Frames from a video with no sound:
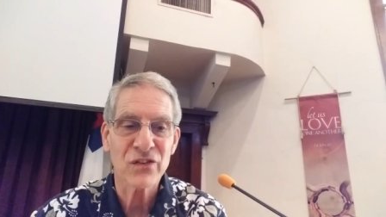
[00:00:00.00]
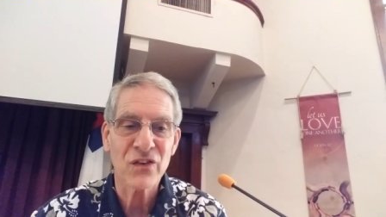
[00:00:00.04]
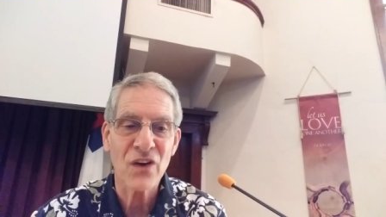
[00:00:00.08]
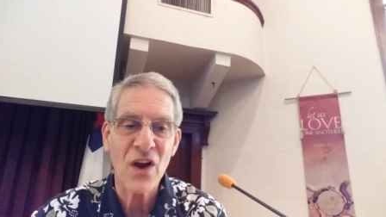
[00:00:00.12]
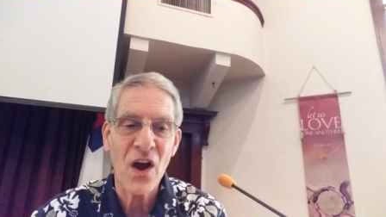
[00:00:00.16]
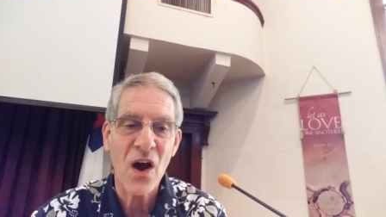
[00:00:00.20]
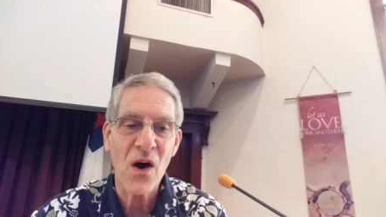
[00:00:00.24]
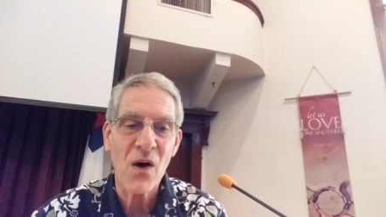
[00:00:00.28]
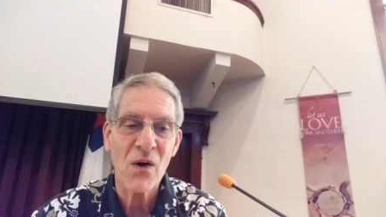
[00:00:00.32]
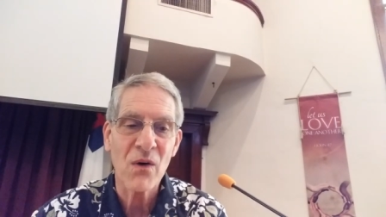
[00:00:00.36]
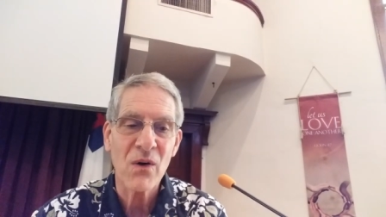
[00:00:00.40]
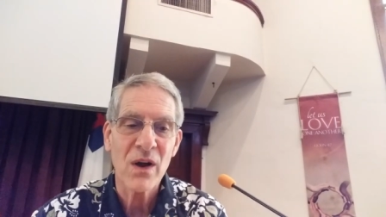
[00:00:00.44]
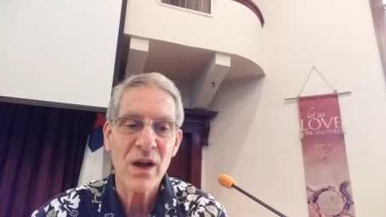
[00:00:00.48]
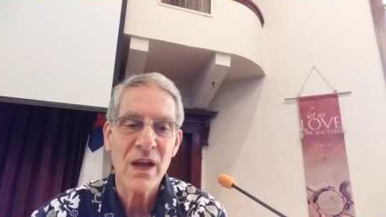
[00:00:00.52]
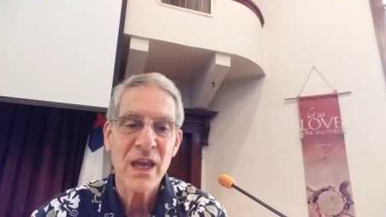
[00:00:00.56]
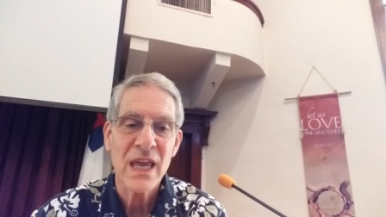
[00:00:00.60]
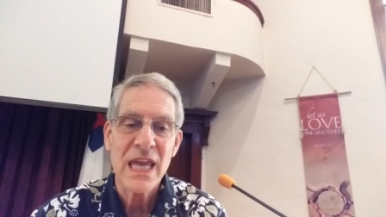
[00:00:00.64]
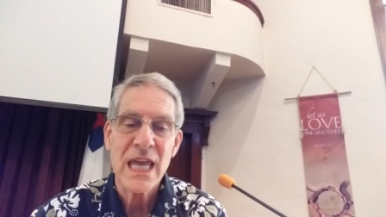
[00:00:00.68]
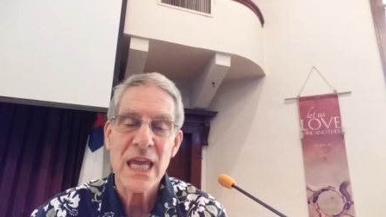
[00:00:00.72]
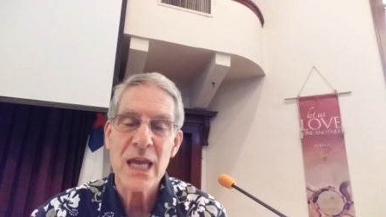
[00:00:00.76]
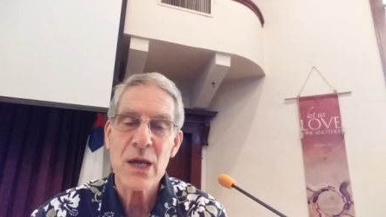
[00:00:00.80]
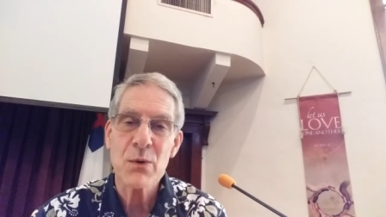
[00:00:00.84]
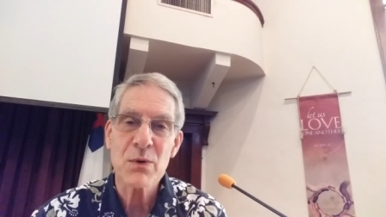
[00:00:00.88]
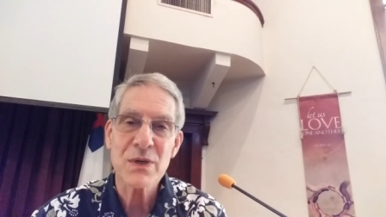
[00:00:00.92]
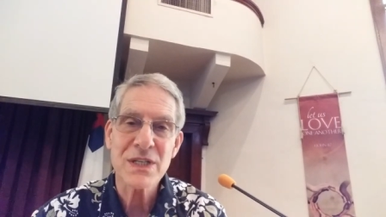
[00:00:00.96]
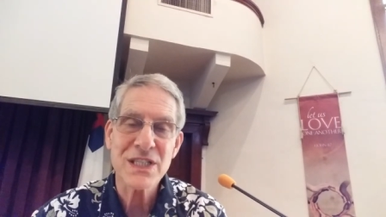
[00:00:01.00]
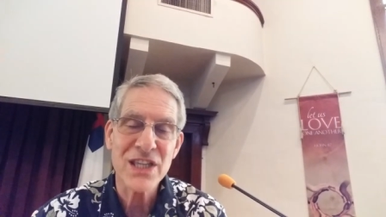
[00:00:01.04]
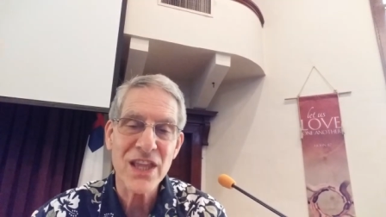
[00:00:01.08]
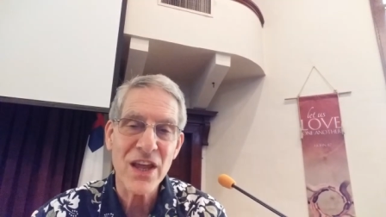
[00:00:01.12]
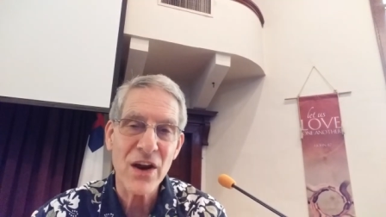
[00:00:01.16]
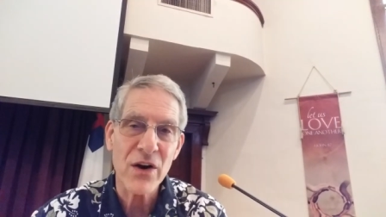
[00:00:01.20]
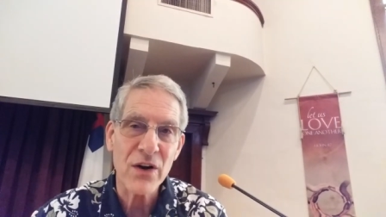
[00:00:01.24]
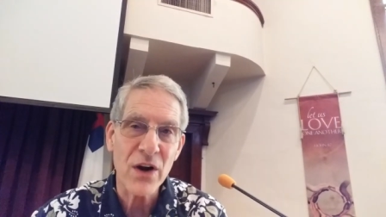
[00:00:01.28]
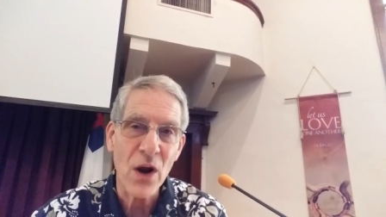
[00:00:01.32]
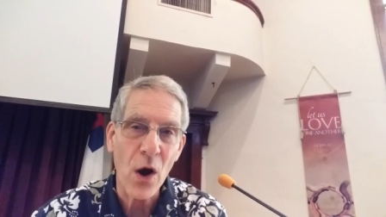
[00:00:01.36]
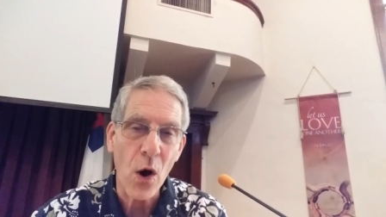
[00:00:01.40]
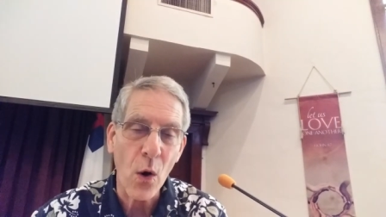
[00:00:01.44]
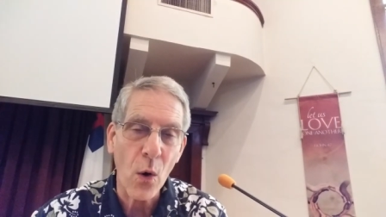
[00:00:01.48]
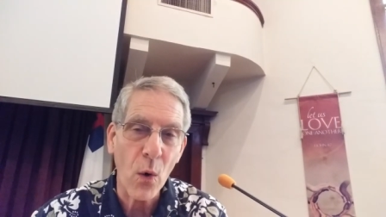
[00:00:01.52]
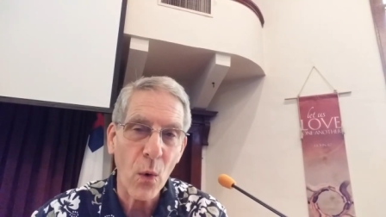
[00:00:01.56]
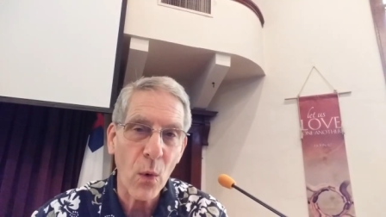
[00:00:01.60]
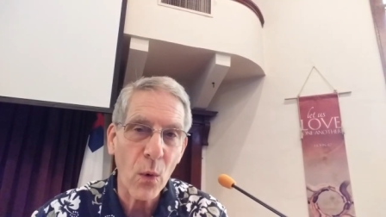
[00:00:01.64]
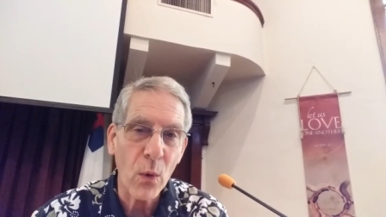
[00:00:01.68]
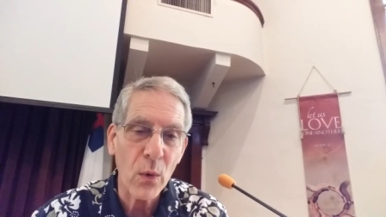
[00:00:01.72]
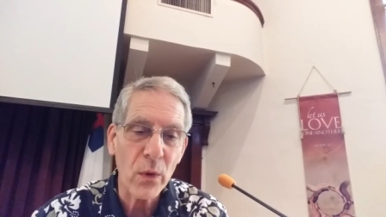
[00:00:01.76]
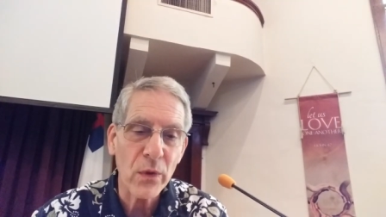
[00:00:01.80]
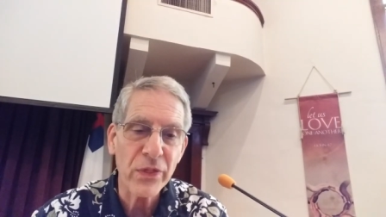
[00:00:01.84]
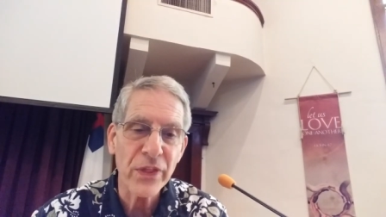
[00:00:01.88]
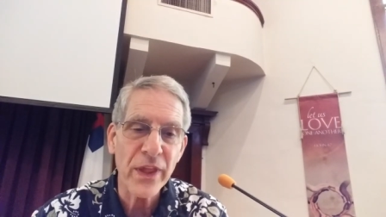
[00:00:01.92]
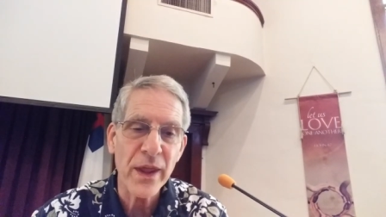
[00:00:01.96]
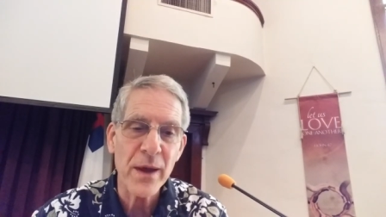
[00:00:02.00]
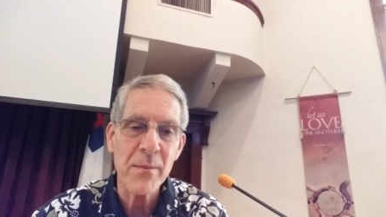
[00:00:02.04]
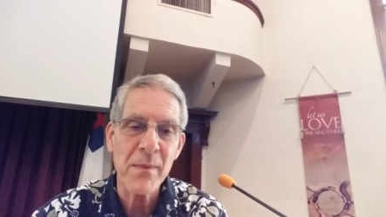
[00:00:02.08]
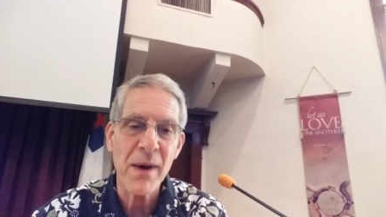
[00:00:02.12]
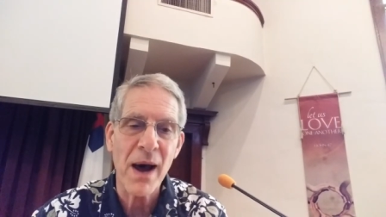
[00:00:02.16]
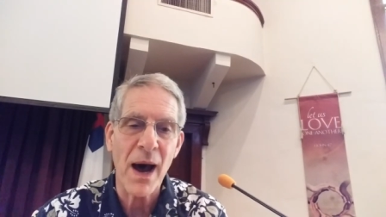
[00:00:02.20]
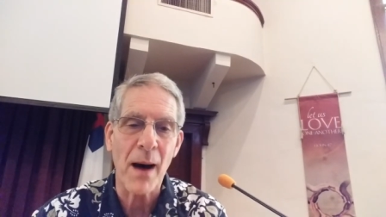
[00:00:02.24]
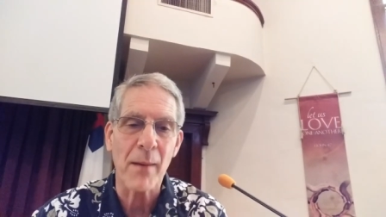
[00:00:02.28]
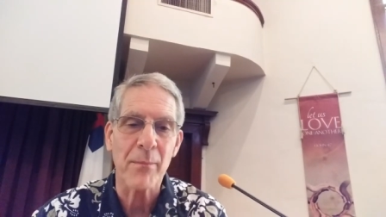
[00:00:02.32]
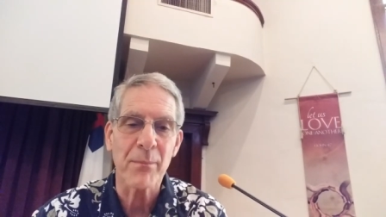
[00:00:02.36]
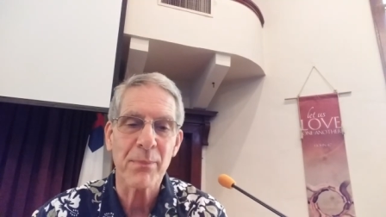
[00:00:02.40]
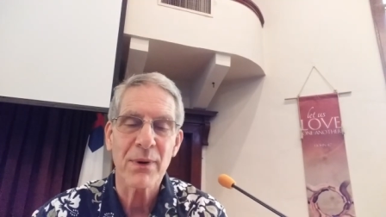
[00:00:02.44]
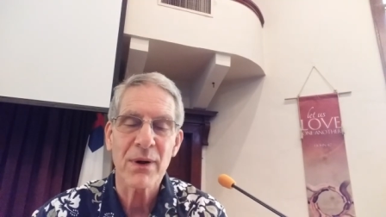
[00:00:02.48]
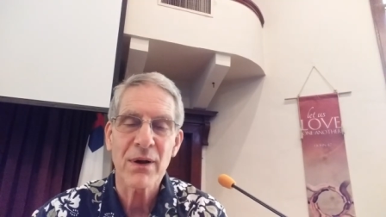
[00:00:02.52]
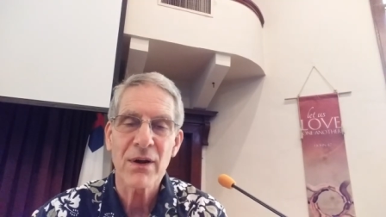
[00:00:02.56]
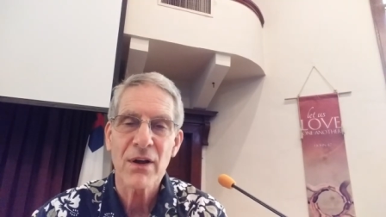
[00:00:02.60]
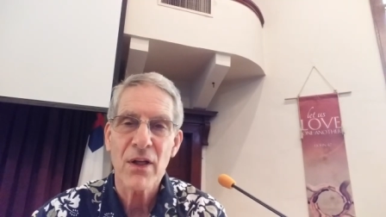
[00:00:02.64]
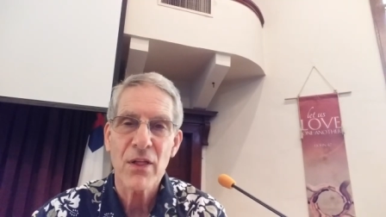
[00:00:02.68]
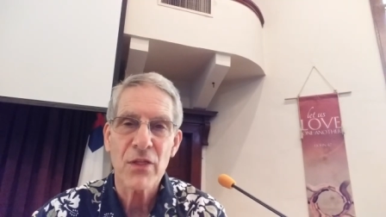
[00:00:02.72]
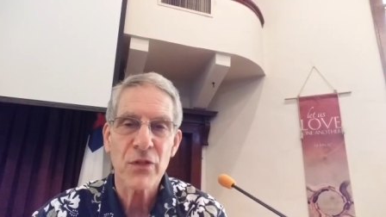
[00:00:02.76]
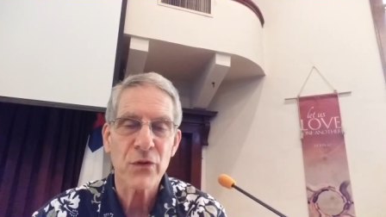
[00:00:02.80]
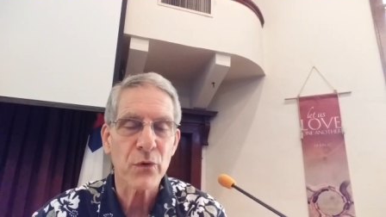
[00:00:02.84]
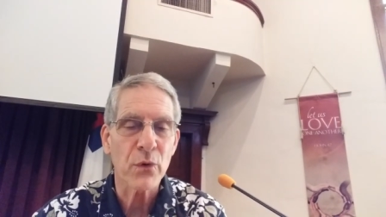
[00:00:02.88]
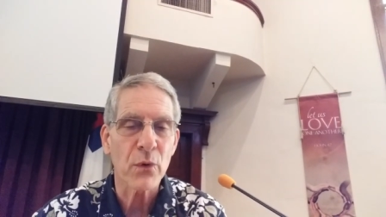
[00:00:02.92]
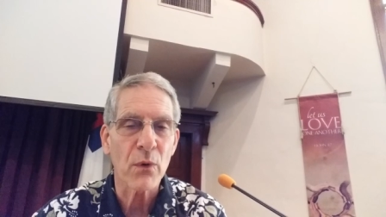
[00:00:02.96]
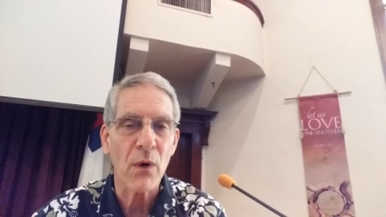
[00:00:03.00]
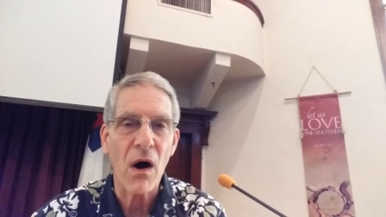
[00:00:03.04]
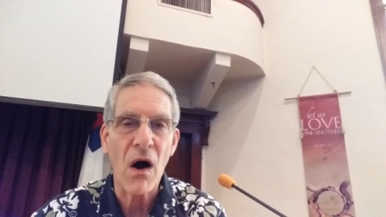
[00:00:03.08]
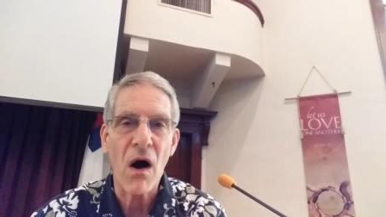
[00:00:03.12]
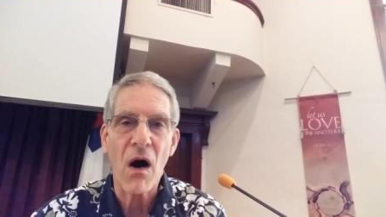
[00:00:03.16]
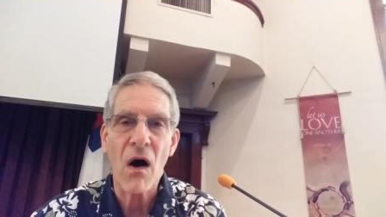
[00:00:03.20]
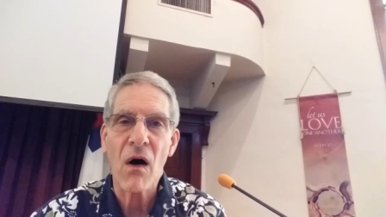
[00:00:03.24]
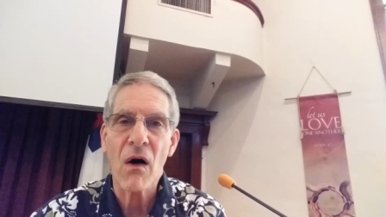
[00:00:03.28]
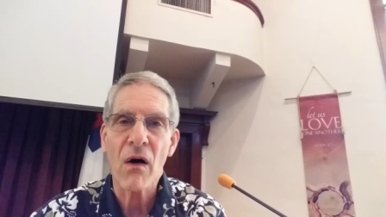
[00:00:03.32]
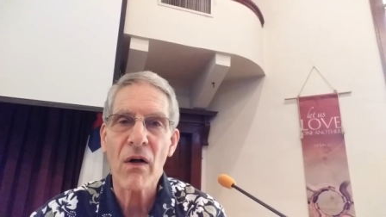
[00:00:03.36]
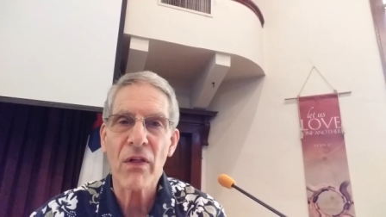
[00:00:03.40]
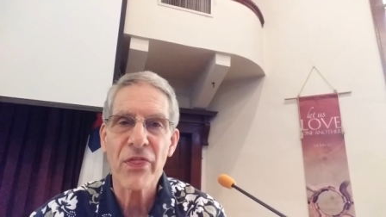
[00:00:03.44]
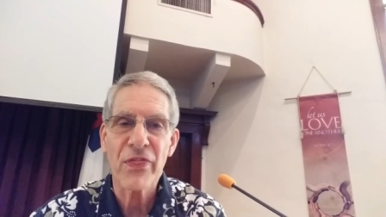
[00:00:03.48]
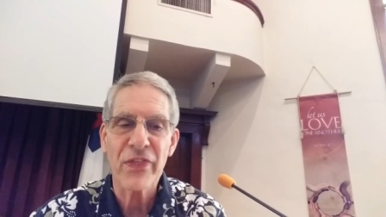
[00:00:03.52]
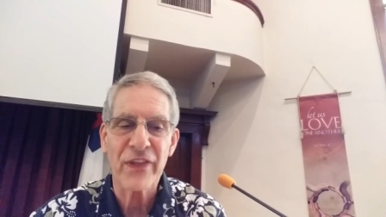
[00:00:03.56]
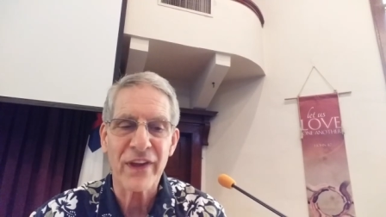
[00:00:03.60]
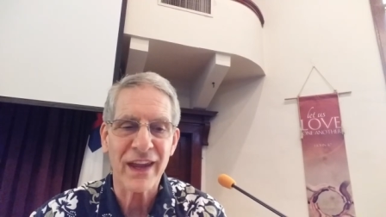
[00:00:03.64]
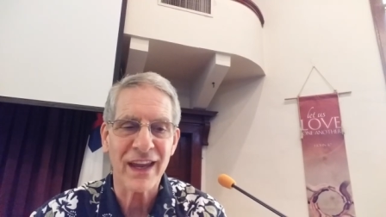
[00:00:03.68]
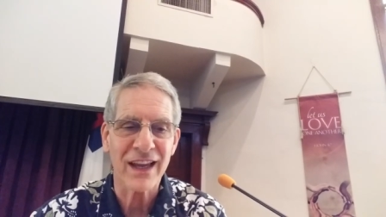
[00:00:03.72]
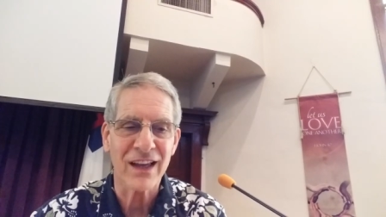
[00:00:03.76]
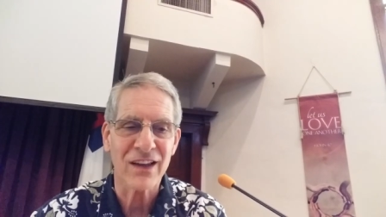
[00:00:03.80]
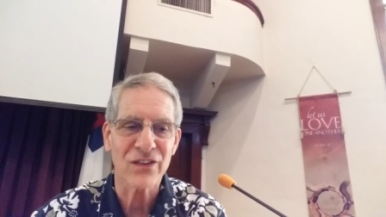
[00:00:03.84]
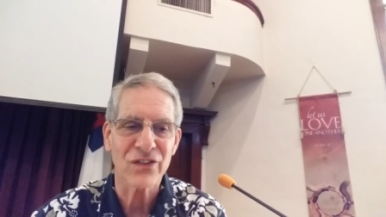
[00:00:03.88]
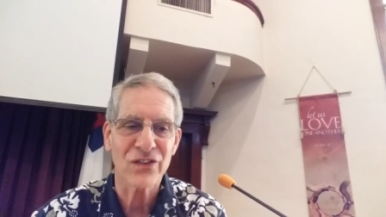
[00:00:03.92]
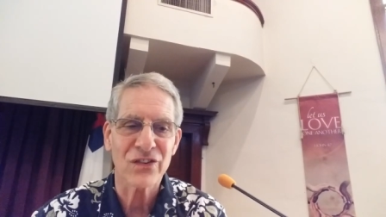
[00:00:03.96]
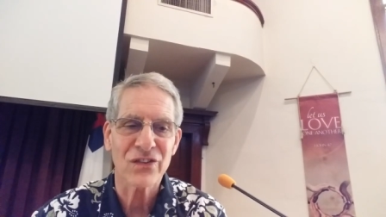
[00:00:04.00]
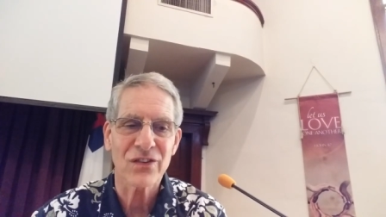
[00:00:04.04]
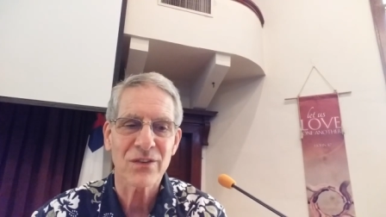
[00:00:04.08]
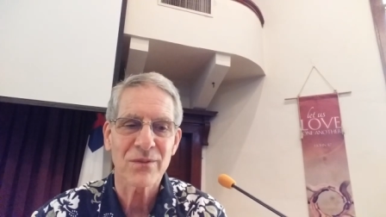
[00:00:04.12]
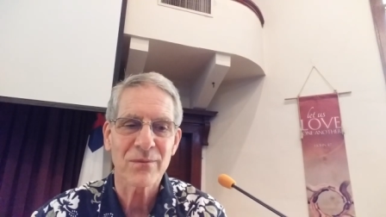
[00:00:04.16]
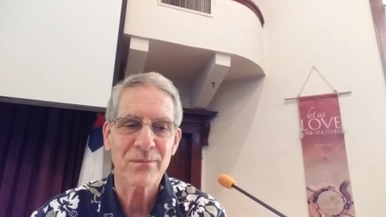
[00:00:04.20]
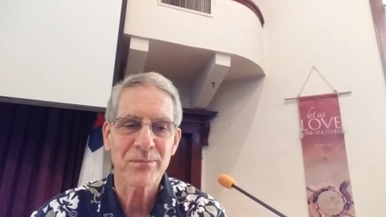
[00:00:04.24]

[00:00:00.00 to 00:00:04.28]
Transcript: No, He was there to hold them up through all things.